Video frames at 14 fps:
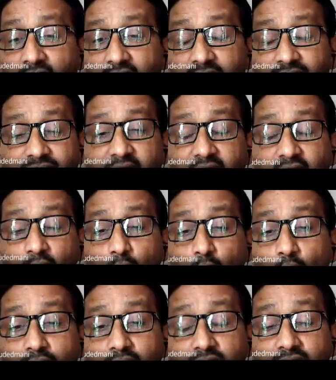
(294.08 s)
If that
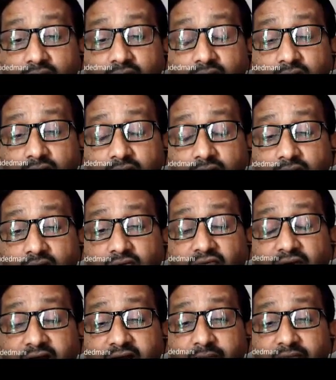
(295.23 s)
route
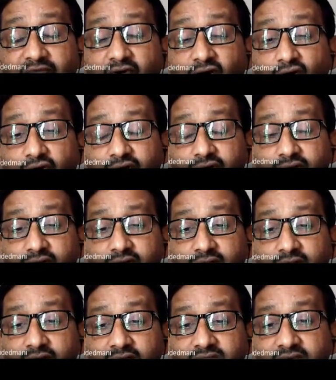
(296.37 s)
find a fault,
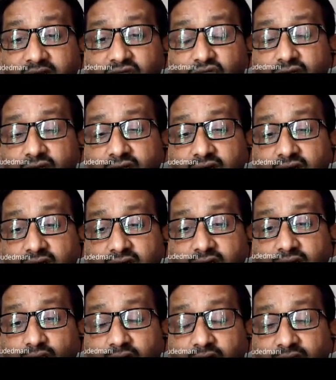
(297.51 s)
a section
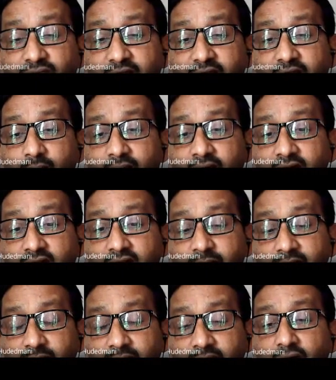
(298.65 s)
one of the element in
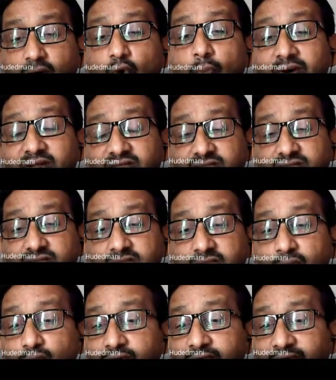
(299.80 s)
between opens
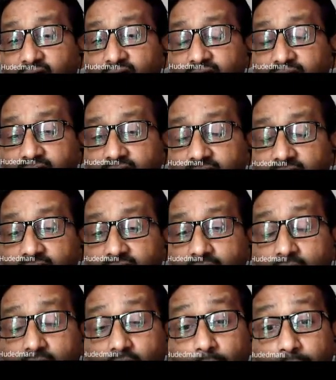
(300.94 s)
due to fault.
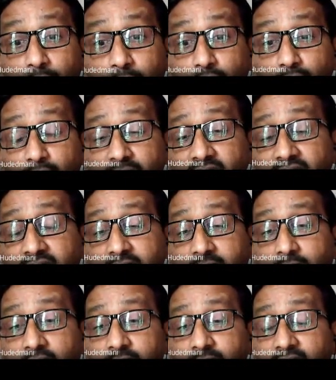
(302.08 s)
How do you meet the
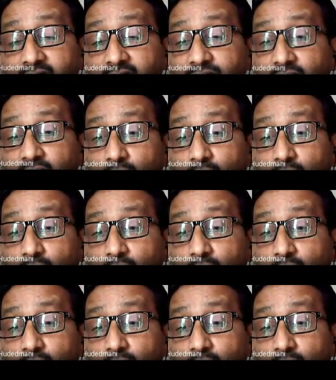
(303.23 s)
requirement of the